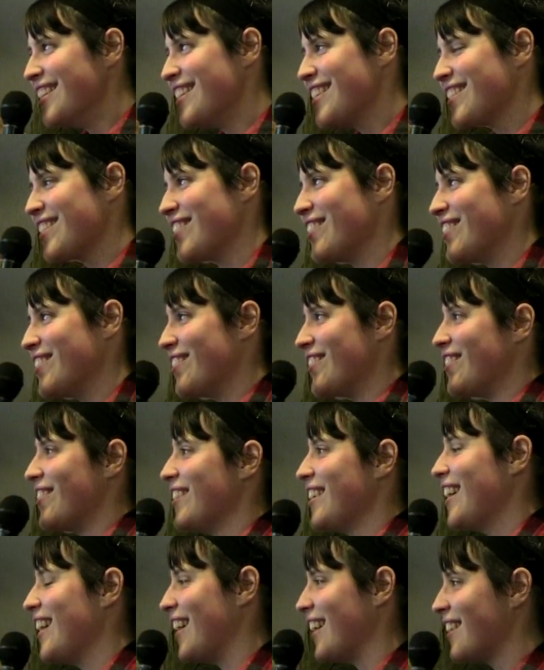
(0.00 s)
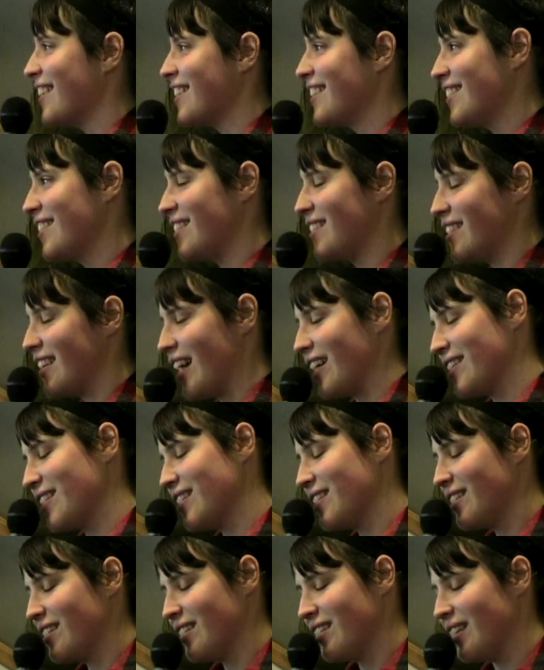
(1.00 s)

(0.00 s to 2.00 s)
So yeah, that's,